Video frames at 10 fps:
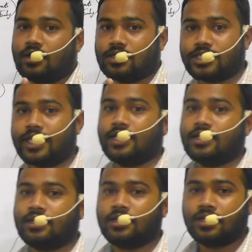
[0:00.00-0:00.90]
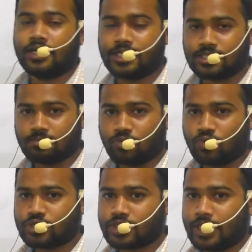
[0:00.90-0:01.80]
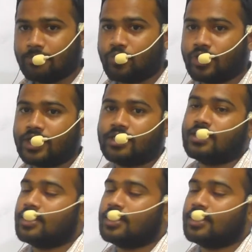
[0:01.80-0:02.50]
study, it is the most important